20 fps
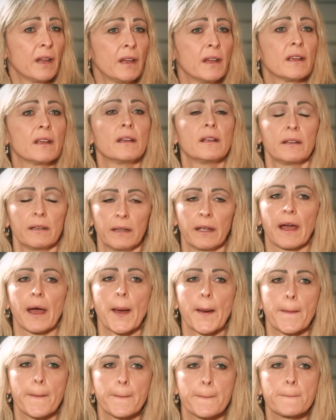Right.
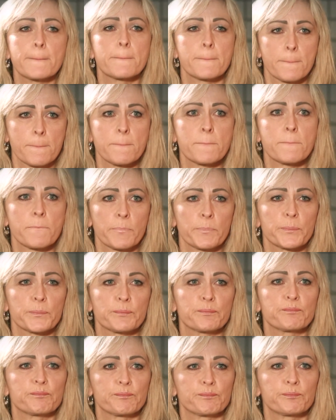Yeah. Because you normally know
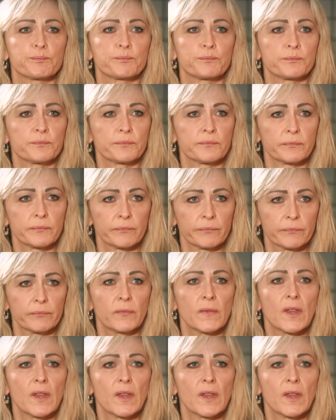your surroundings the best.